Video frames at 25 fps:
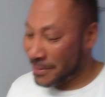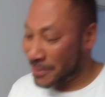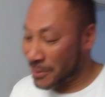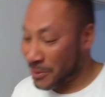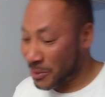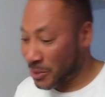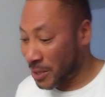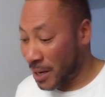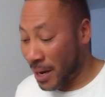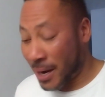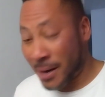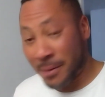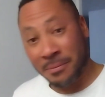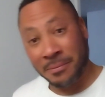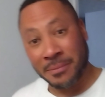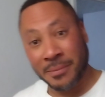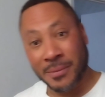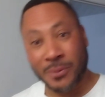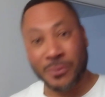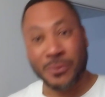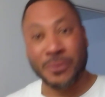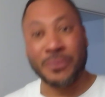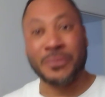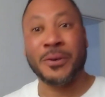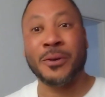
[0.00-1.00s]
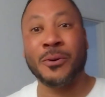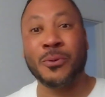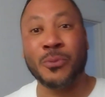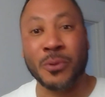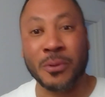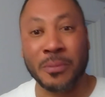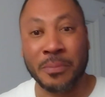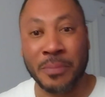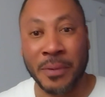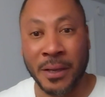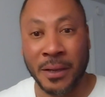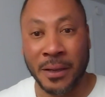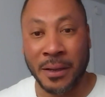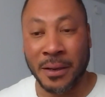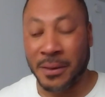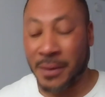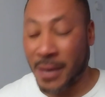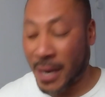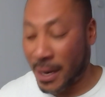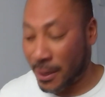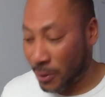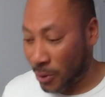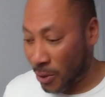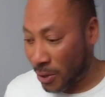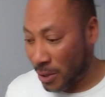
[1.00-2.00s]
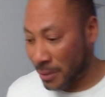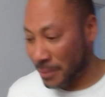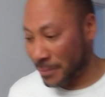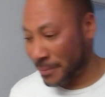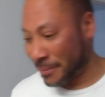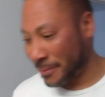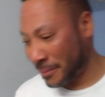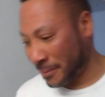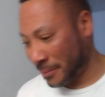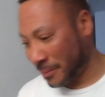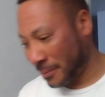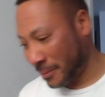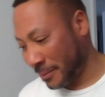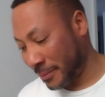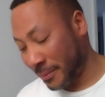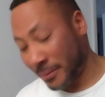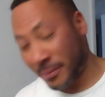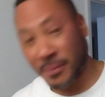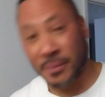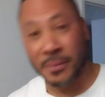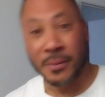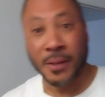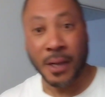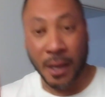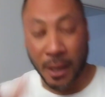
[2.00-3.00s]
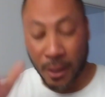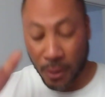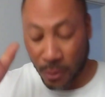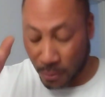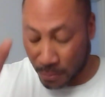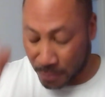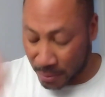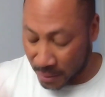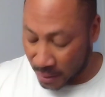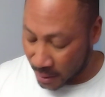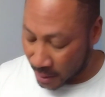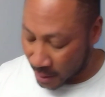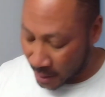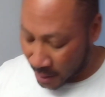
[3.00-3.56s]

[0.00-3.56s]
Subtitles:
This time the review will be not long, I hope.